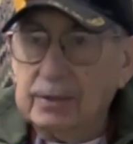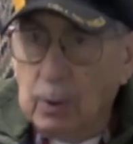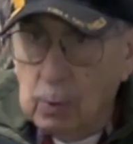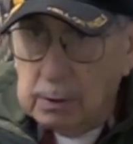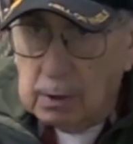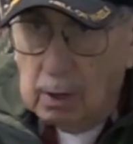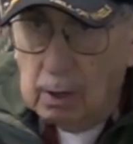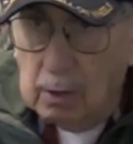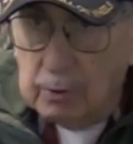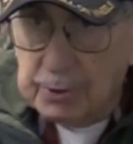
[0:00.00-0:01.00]
They wouldn't
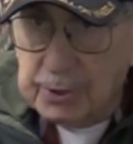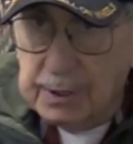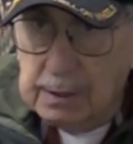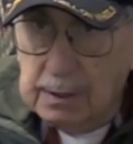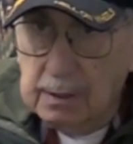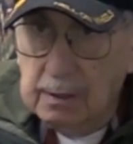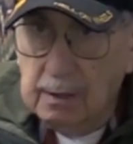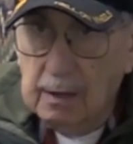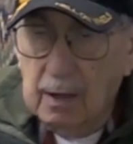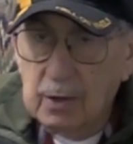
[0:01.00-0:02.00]
close.
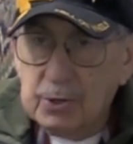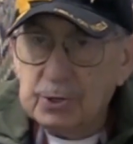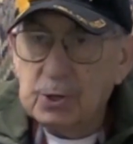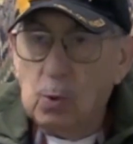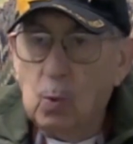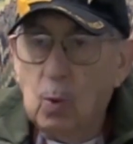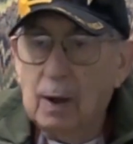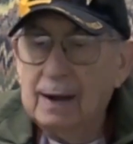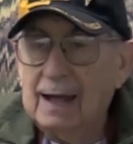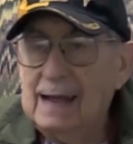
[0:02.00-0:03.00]
So
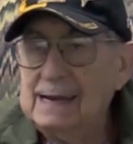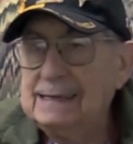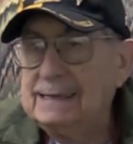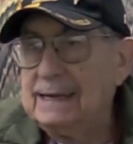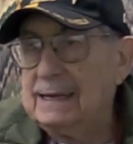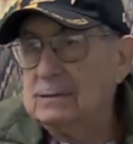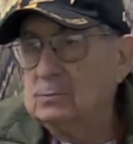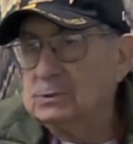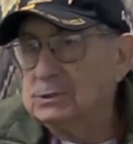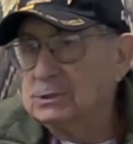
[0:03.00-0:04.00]
what I
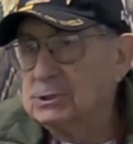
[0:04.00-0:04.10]
did,